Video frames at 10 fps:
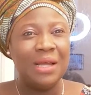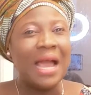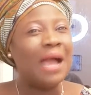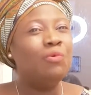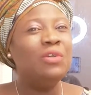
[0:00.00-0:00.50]

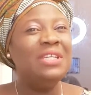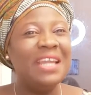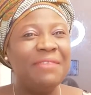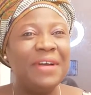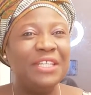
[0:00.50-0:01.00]
I will
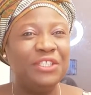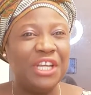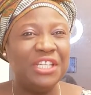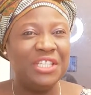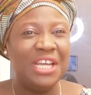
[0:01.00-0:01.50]
never
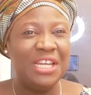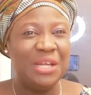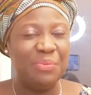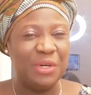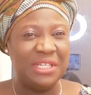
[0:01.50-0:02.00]
judge
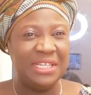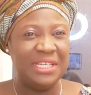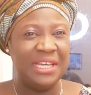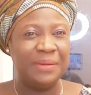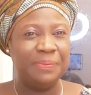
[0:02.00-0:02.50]
anybody
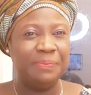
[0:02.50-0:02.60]
here.